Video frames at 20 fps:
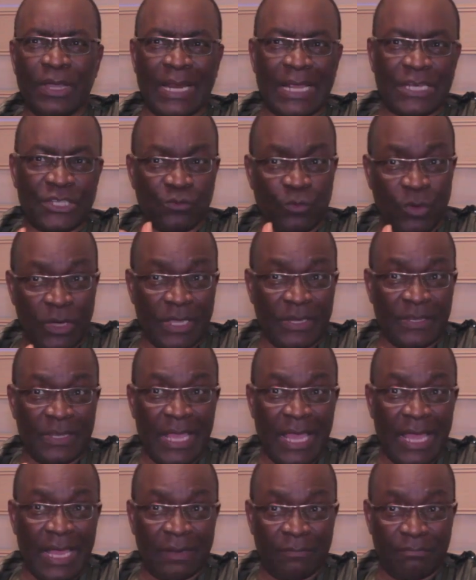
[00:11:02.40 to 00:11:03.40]
that is working
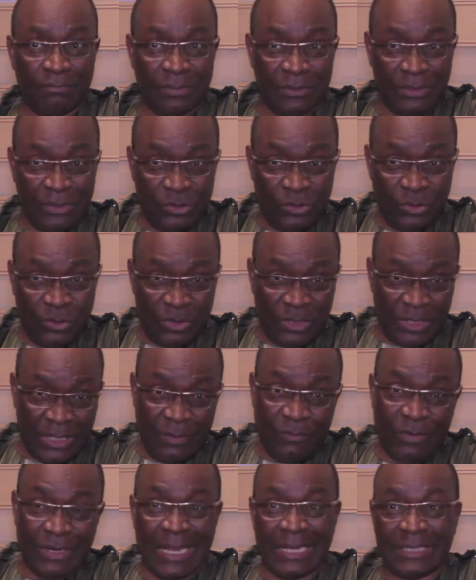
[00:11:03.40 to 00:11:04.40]
there, the
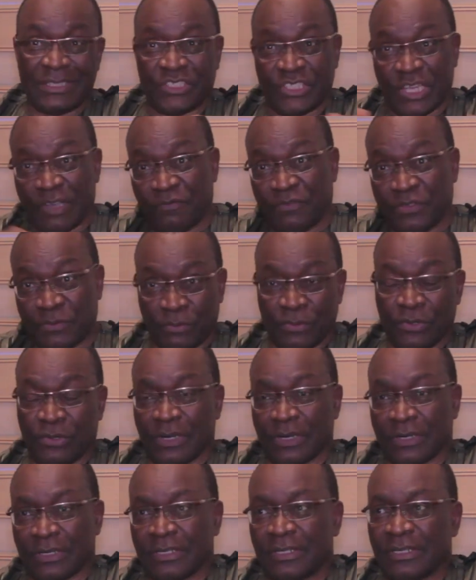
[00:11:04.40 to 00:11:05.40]
one that shelves
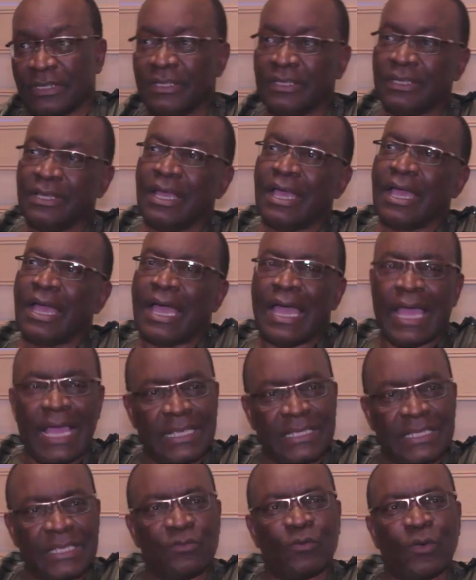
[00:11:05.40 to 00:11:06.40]
product. I
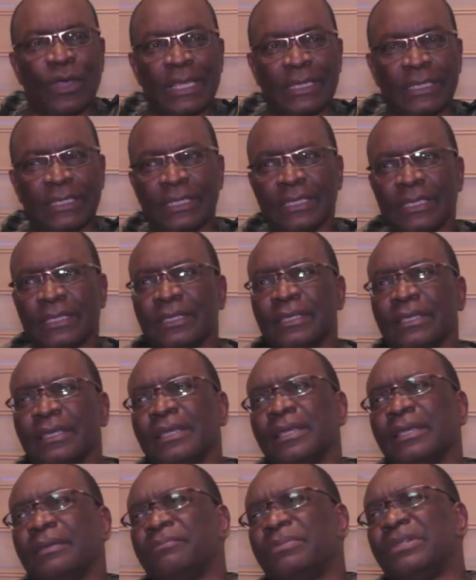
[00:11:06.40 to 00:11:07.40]
asked him quietly,
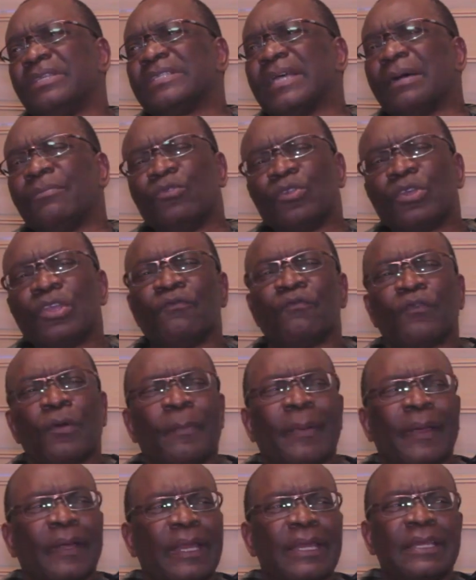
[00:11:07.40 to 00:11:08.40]
please, I'm looking for
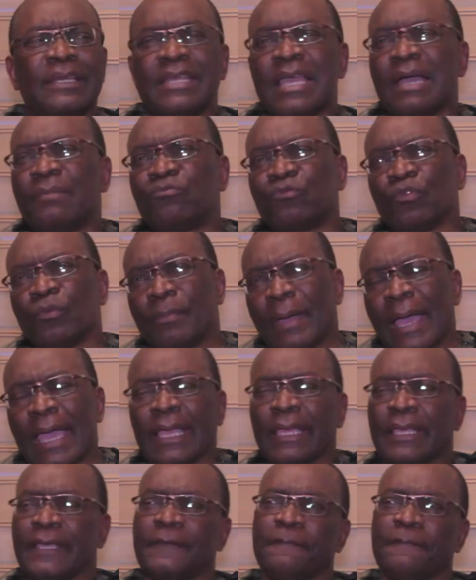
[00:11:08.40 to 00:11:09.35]
pounded yam to buy.